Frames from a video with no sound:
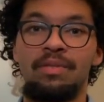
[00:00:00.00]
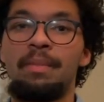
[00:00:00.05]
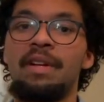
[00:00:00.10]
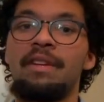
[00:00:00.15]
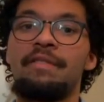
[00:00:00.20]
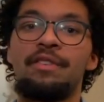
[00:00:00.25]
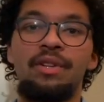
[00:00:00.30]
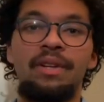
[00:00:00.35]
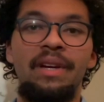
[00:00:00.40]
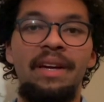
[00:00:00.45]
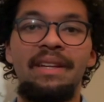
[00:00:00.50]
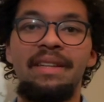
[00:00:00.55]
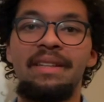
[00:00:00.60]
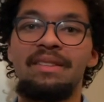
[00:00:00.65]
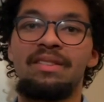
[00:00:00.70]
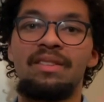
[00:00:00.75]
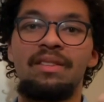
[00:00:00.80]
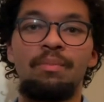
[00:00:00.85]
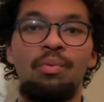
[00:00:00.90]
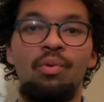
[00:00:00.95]
but if you're getting
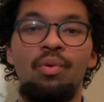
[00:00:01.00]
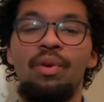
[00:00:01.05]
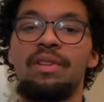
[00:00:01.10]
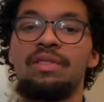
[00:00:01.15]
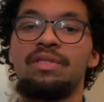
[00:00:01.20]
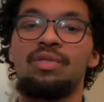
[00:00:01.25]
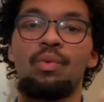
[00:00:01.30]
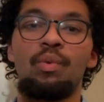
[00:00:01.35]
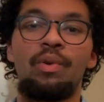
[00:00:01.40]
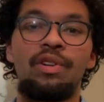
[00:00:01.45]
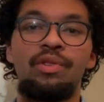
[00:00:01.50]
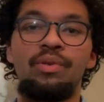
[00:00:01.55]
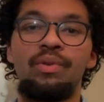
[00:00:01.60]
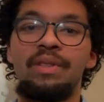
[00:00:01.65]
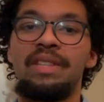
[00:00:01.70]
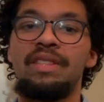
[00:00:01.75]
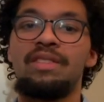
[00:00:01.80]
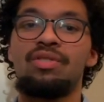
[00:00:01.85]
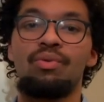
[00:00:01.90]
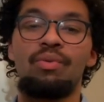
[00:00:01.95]
to the point to where you
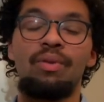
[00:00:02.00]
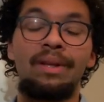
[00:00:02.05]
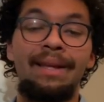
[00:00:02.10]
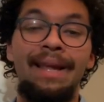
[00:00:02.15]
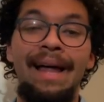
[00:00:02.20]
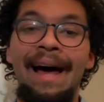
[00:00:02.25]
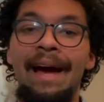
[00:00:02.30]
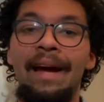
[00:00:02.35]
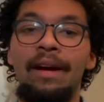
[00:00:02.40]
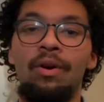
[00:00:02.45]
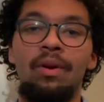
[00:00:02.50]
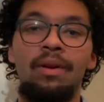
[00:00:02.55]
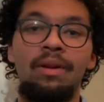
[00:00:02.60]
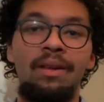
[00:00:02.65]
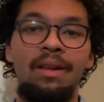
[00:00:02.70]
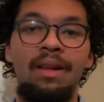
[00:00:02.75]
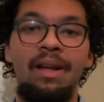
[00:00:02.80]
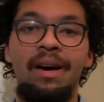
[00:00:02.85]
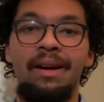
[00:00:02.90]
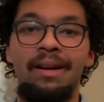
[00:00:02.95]
need to rely
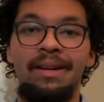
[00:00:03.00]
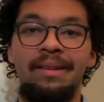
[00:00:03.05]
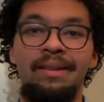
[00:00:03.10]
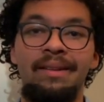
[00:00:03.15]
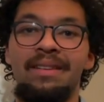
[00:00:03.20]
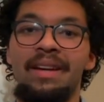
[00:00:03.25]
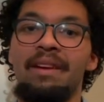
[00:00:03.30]
on luck